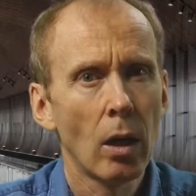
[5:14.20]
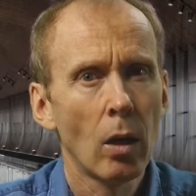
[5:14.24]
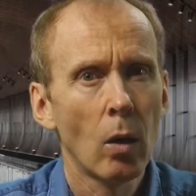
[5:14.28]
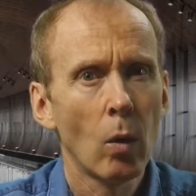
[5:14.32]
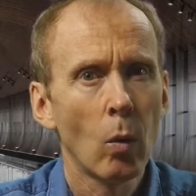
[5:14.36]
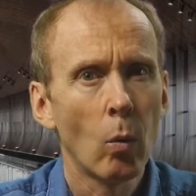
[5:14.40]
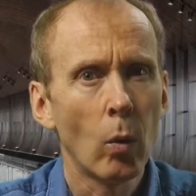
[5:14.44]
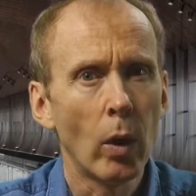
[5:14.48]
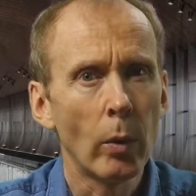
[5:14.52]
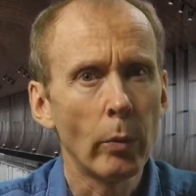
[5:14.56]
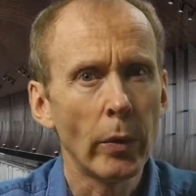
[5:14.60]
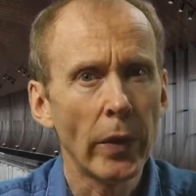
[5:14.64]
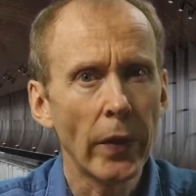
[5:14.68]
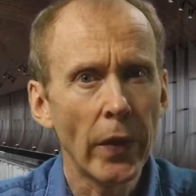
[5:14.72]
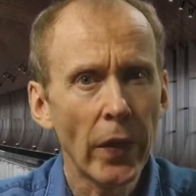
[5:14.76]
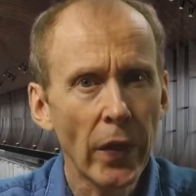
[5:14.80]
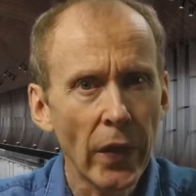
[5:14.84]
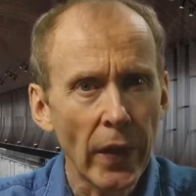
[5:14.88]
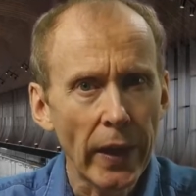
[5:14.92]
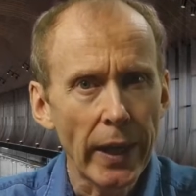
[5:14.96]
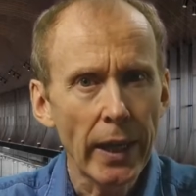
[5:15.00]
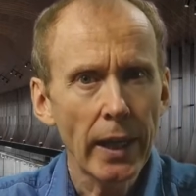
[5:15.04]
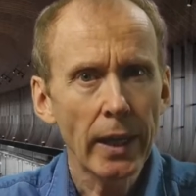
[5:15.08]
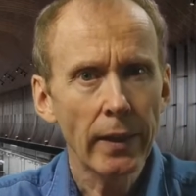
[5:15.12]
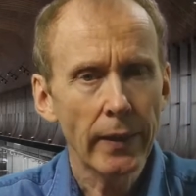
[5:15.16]
When we
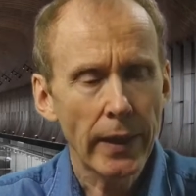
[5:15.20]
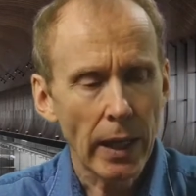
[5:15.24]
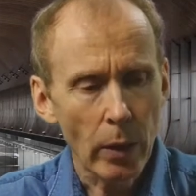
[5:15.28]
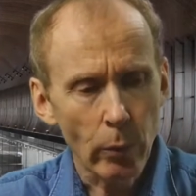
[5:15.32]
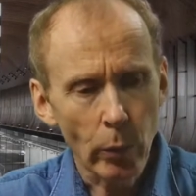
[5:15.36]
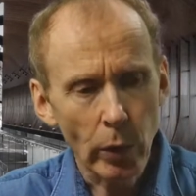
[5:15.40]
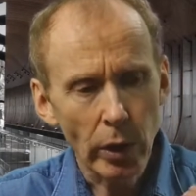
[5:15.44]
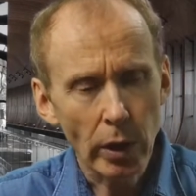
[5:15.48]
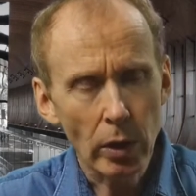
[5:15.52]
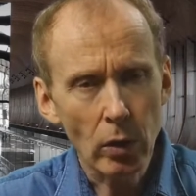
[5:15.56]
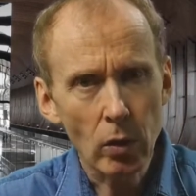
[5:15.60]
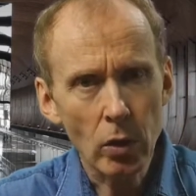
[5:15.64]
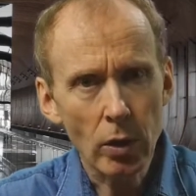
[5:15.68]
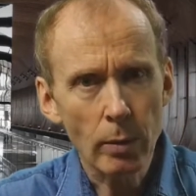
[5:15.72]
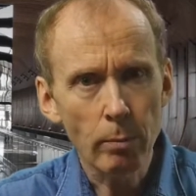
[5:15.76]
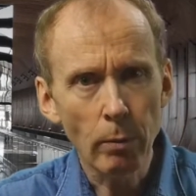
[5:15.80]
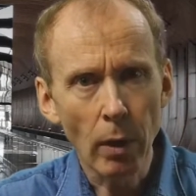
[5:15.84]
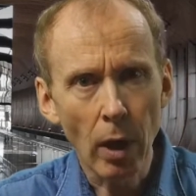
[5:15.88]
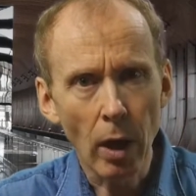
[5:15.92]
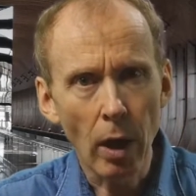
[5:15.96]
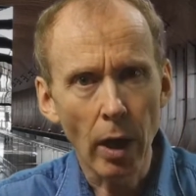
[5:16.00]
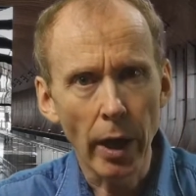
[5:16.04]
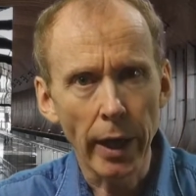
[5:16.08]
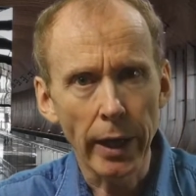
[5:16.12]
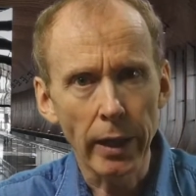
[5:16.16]
think, then we use
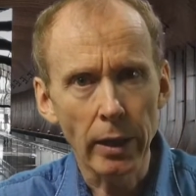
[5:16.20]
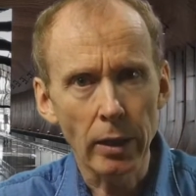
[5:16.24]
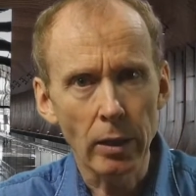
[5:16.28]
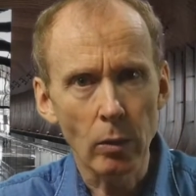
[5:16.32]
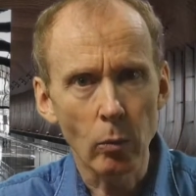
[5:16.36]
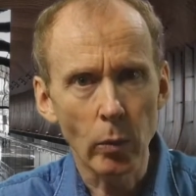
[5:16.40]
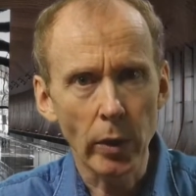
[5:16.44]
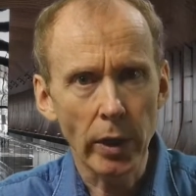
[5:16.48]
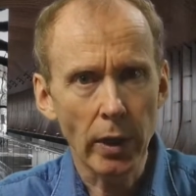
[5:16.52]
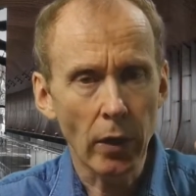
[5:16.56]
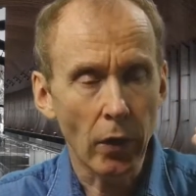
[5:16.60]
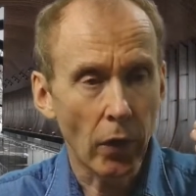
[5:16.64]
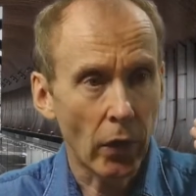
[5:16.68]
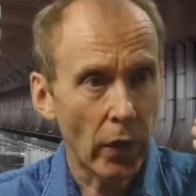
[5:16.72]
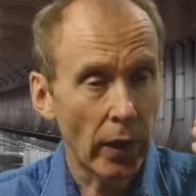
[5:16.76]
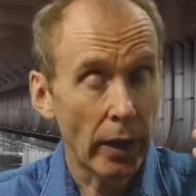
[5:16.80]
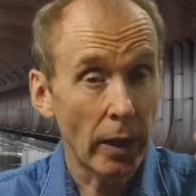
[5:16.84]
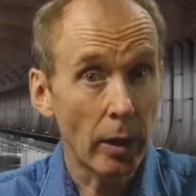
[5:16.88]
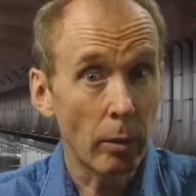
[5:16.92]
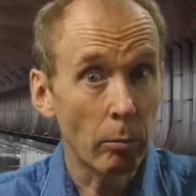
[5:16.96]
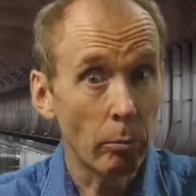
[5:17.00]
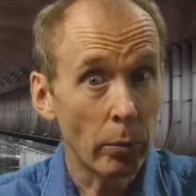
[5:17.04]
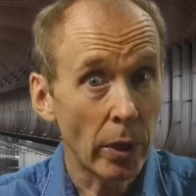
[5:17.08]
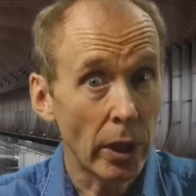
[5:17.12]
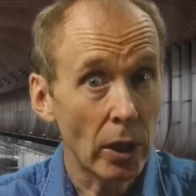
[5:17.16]
mind, and we can think
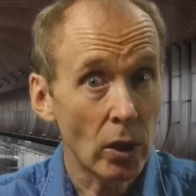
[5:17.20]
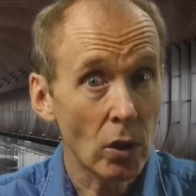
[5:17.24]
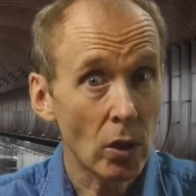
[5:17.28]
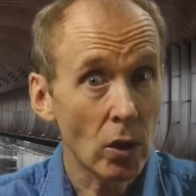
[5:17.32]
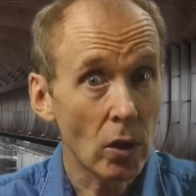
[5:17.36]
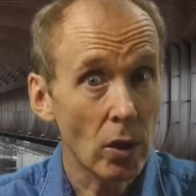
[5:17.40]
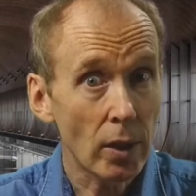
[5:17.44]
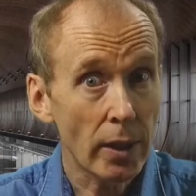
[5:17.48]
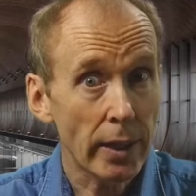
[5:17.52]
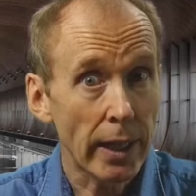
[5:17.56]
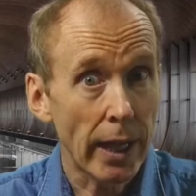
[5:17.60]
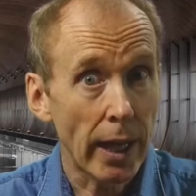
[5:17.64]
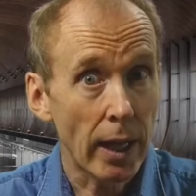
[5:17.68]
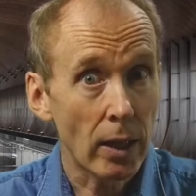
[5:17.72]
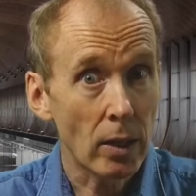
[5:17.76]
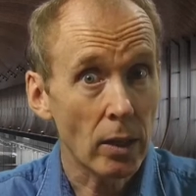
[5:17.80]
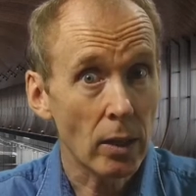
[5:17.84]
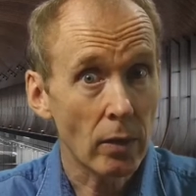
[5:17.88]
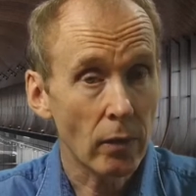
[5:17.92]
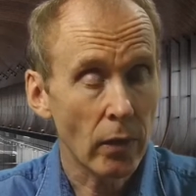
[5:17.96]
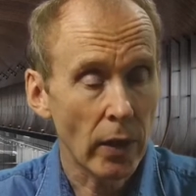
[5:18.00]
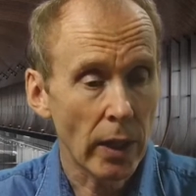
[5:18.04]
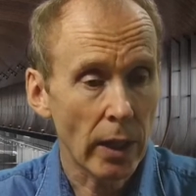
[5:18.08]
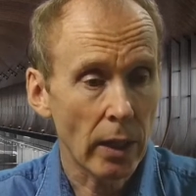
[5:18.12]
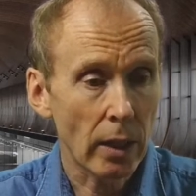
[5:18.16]
in pictures, sounds,
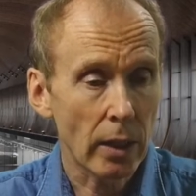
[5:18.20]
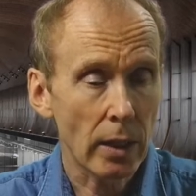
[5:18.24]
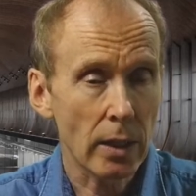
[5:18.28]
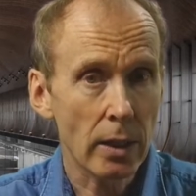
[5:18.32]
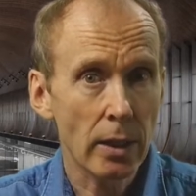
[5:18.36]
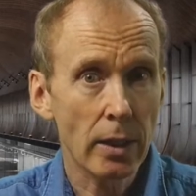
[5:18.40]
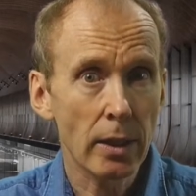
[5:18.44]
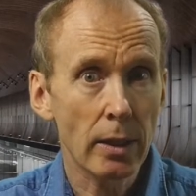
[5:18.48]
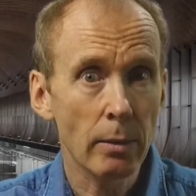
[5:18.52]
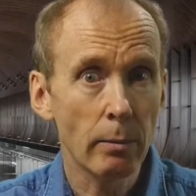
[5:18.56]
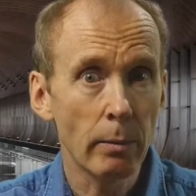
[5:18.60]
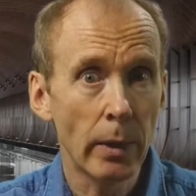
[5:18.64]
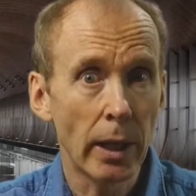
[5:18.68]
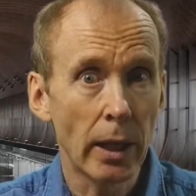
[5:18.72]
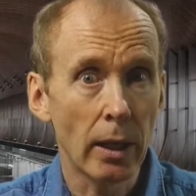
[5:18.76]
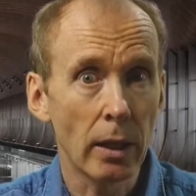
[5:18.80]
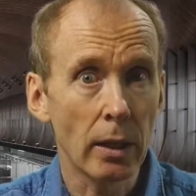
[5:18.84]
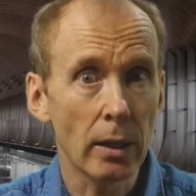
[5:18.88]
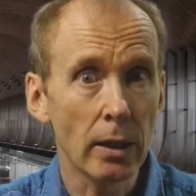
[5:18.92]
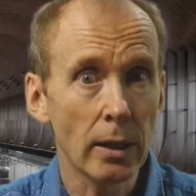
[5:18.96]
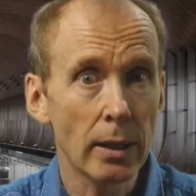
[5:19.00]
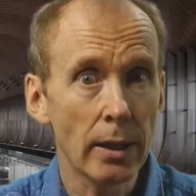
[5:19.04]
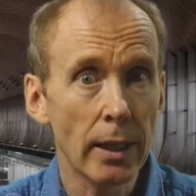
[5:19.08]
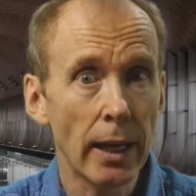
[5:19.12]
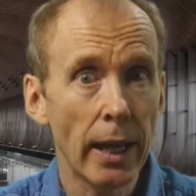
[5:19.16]
feelings, smell,
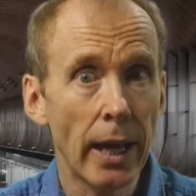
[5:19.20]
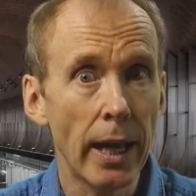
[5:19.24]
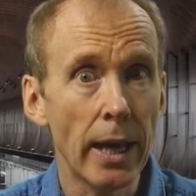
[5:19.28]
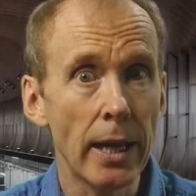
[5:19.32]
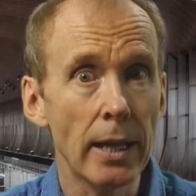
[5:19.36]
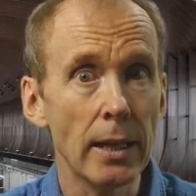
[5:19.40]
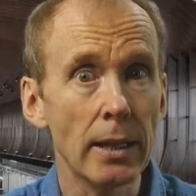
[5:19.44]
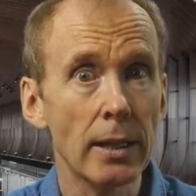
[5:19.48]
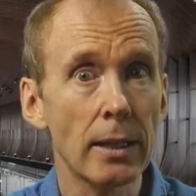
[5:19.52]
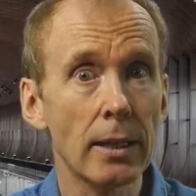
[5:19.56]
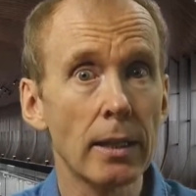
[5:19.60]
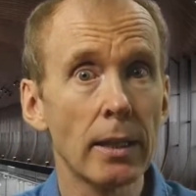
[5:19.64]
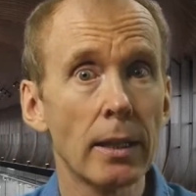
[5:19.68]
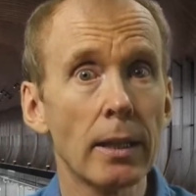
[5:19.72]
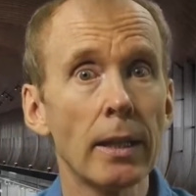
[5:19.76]
and taste.